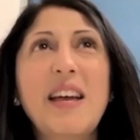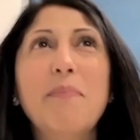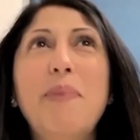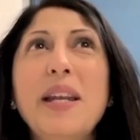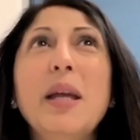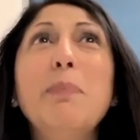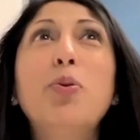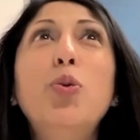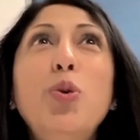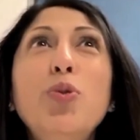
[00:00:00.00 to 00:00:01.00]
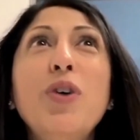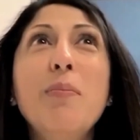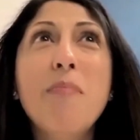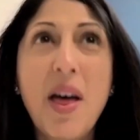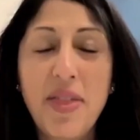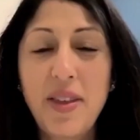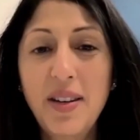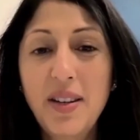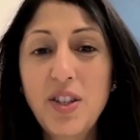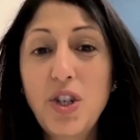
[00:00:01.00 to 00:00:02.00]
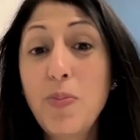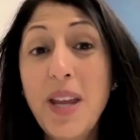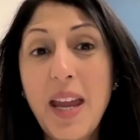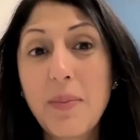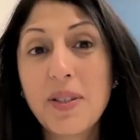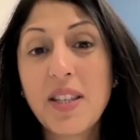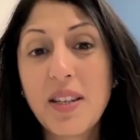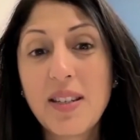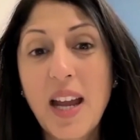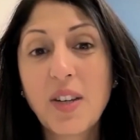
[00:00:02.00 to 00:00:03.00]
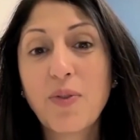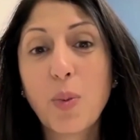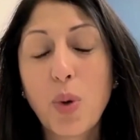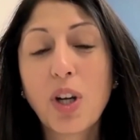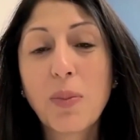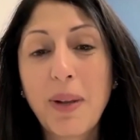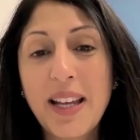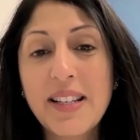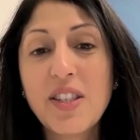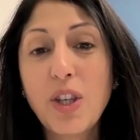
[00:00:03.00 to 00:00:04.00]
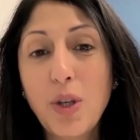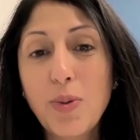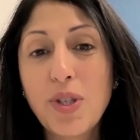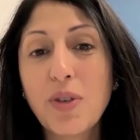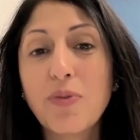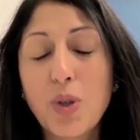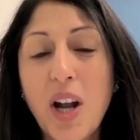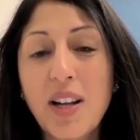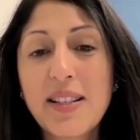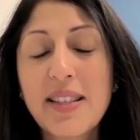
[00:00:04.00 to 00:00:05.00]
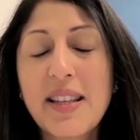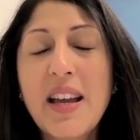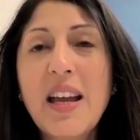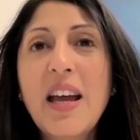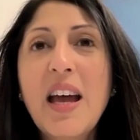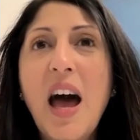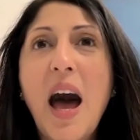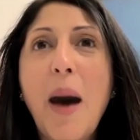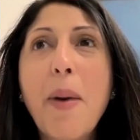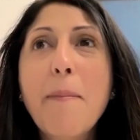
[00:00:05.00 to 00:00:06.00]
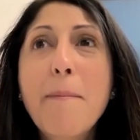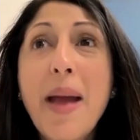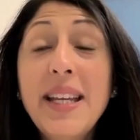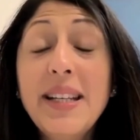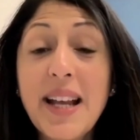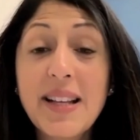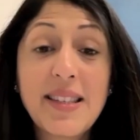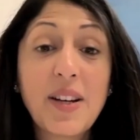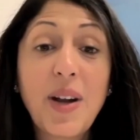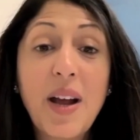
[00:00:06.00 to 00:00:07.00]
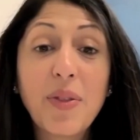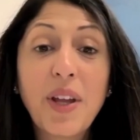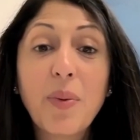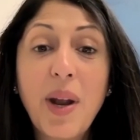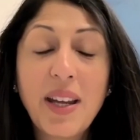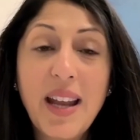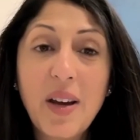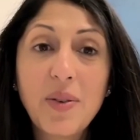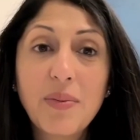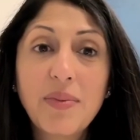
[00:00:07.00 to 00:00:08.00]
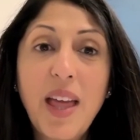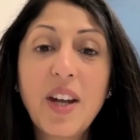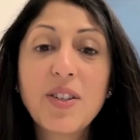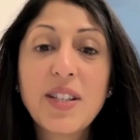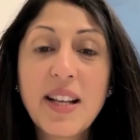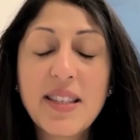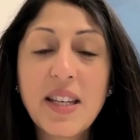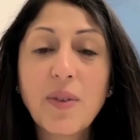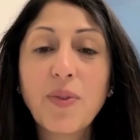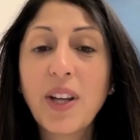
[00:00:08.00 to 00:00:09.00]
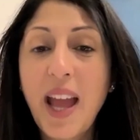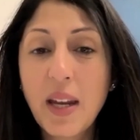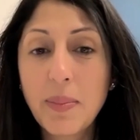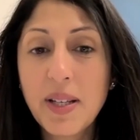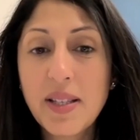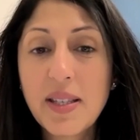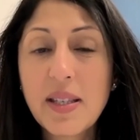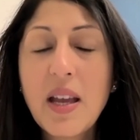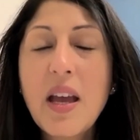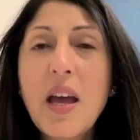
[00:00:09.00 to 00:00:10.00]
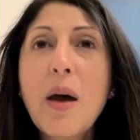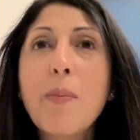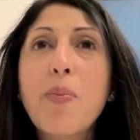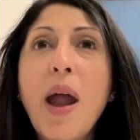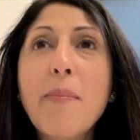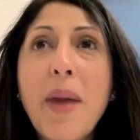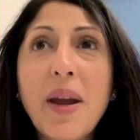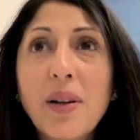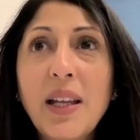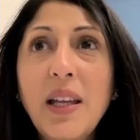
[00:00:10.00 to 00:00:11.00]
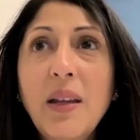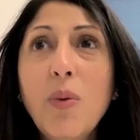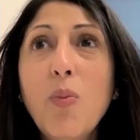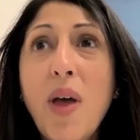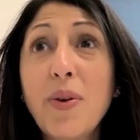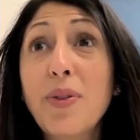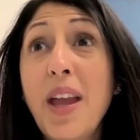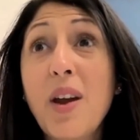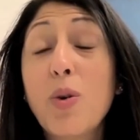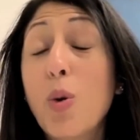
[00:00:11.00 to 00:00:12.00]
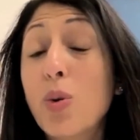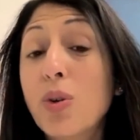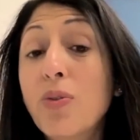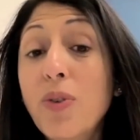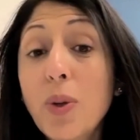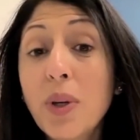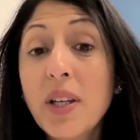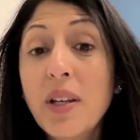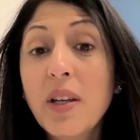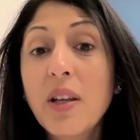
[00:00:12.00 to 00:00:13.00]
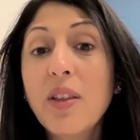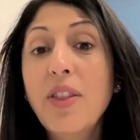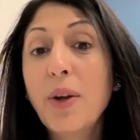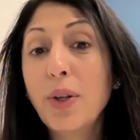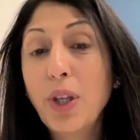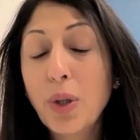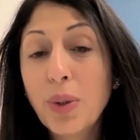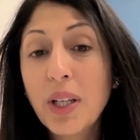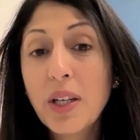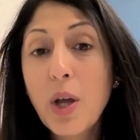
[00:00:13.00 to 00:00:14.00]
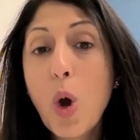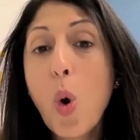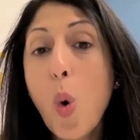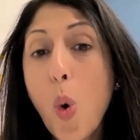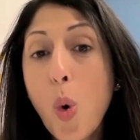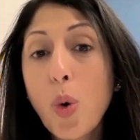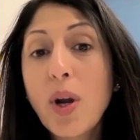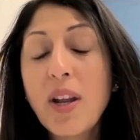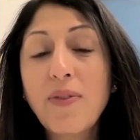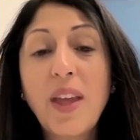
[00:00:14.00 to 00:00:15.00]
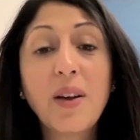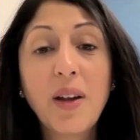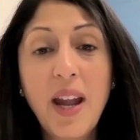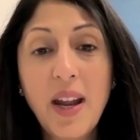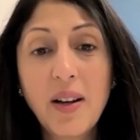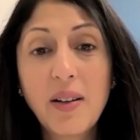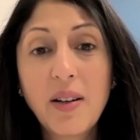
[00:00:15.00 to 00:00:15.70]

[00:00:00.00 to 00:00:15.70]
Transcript: been a proven method to be able to detect for workplace use of drugs. Many tests that are out there right now that are testing for cannabis, primarily whether they are oral fluid, their urine, or if they are hair,